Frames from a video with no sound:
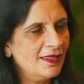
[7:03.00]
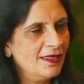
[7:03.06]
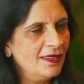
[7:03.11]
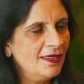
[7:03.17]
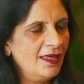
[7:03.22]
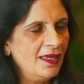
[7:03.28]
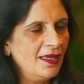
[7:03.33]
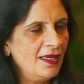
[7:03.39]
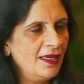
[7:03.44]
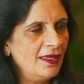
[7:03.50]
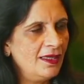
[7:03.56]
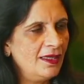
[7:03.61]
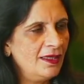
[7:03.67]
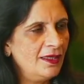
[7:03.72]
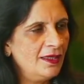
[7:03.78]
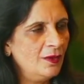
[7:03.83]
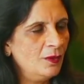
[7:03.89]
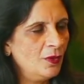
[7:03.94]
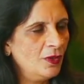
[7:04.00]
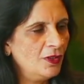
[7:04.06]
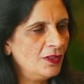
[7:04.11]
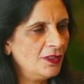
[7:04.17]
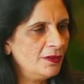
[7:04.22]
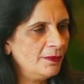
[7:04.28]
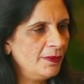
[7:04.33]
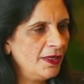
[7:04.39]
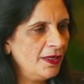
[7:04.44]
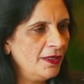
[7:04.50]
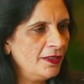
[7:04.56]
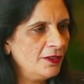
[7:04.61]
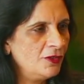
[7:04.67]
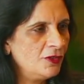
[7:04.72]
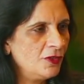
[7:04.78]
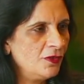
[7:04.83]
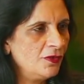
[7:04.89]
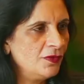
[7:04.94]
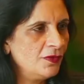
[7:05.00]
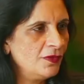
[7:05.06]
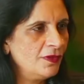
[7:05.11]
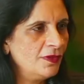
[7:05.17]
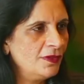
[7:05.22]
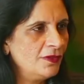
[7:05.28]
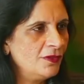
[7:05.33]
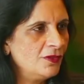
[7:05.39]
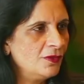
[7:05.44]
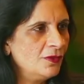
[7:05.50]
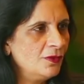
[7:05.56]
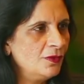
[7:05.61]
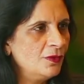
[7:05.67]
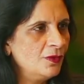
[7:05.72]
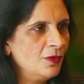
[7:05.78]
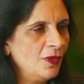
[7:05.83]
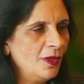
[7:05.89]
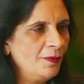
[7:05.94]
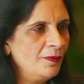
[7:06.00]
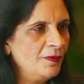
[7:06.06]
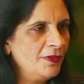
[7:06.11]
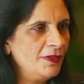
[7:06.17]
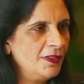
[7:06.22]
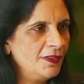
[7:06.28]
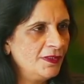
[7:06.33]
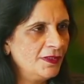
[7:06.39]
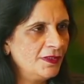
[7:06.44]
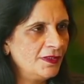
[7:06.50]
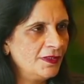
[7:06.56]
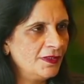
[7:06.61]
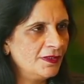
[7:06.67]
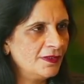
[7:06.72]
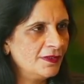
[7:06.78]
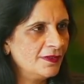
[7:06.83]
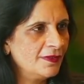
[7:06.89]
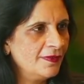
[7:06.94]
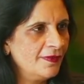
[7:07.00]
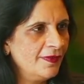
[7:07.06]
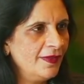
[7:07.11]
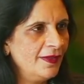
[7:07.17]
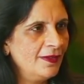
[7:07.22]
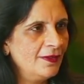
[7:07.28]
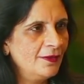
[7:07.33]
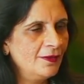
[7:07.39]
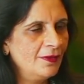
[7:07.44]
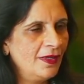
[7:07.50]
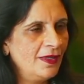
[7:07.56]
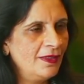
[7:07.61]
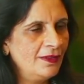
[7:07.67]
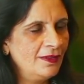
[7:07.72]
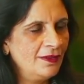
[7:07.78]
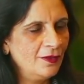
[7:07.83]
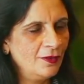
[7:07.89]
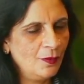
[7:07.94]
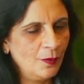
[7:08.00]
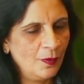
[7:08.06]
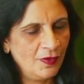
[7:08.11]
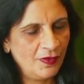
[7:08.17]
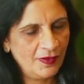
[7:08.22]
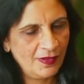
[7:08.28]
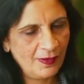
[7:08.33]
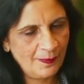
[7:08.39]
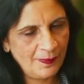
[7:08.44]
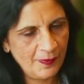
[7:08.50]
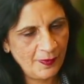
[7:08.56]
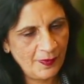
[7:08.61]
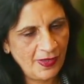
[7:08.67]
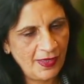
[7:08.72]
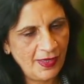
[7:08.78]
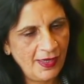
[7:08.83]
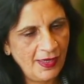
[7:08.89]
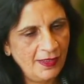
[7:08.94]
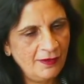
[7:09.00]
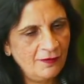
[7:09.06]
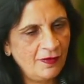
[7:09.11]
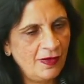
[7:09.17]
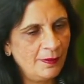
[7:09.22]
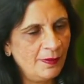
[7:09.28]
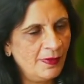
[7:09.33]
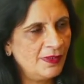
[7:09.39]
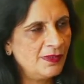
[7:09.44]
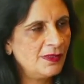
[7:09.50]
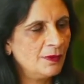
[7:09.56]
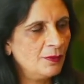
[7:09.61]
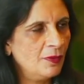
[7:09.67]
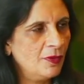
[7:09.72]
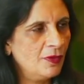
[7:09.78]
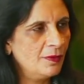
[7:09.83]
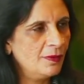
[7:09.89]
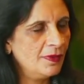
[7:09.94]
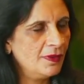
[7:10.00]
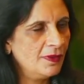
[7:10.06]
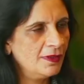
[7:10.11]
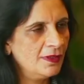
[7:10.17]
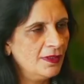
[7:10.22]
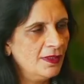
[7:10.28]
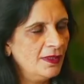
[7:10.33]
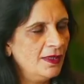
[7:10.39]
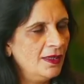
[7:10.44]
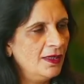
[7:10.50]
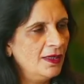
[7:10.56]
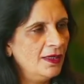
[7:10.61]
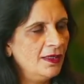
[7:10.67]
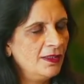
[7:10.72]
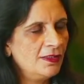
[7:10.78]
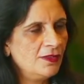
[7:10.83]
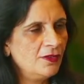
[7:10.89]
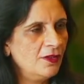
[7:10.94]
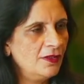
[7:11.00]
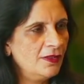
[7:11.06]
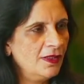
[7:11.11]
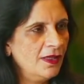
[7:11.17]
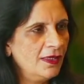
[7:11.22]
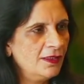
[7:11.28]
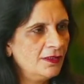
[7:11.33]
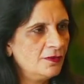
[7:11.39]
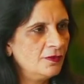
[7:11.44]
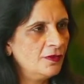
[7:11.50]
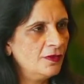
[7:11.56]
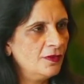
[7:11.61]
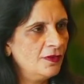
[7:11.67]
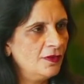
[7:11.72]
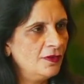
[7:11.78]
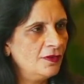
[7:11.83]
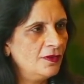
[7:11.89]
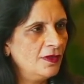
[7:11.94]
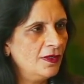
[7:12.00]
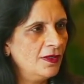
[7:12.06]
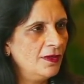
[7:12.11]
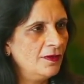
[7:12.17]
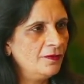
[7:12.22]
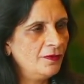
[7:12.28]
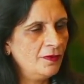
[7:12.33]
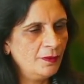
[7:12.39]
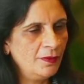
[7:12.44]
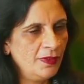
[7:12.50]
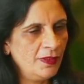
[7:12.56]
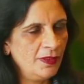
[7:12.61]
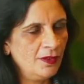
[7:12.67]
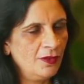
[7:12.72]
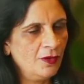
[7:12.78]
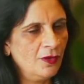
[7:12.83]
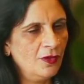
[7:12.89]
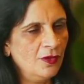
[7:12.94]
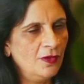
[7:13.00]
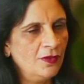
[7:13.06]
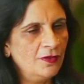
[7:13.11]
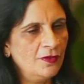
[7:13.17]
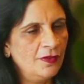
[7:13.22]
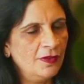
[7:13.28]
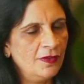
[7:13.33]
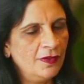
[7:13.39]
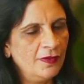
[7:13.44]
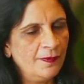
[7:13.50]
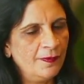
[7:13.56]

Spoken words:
and I wanted my children to grow up with dignity. I did not want them, though I had family support, but it's not nice for me or